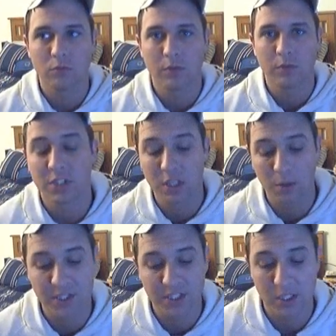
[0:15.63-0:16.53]
First thing I
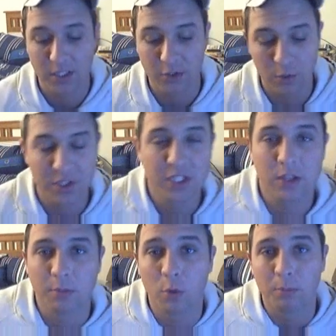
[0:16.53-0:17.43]
want to say is I do
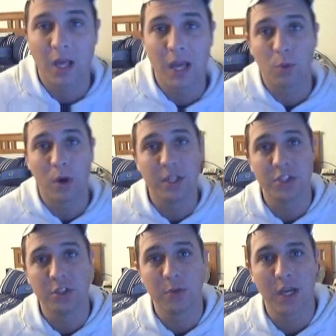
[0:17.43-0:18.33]
understand the whole black-white
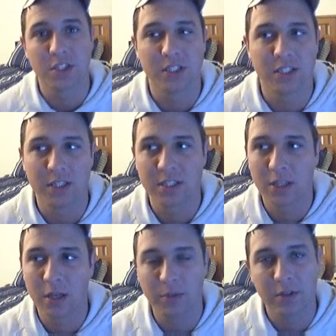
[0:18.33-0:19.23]
issue. I actually said
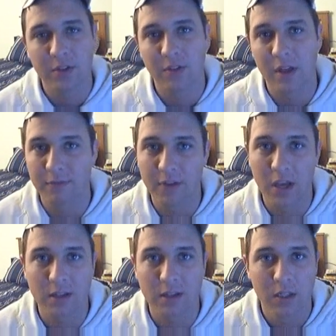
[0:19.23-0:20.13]
something to that
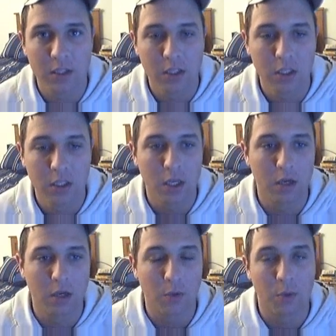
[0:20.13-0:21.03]
effect in
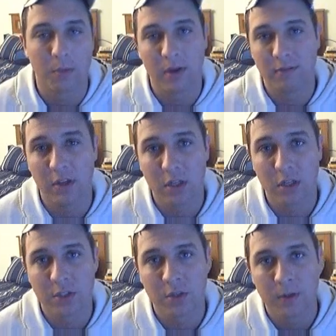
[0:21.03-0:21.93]
another one of my
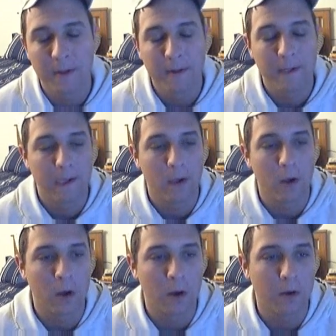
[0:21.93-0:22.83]
videos.
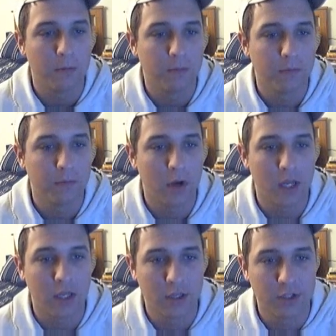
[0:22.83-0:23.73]
Um,
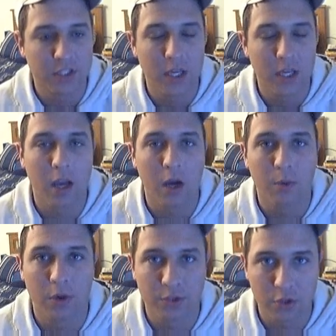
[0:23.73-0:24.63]
I can understand
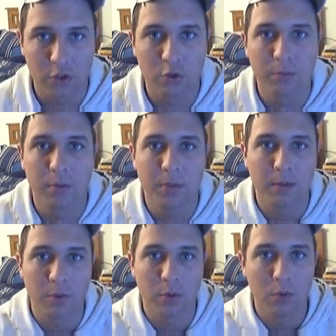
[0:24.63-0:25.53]
how a certain group of
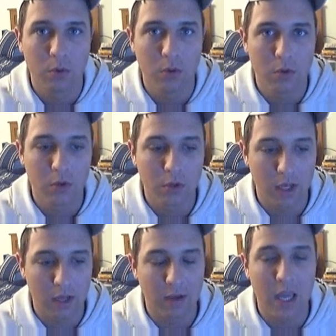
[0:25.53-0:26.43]
people can
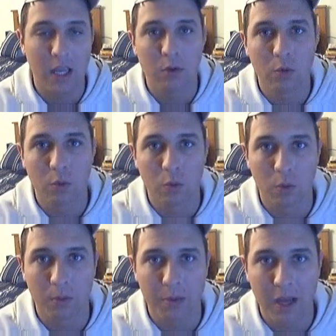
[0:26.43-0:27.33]
have hate
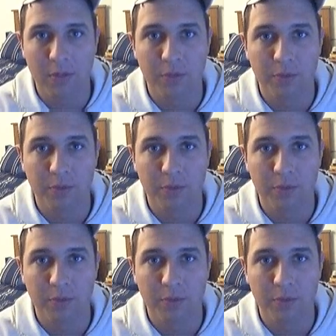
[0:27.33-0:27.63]
or bad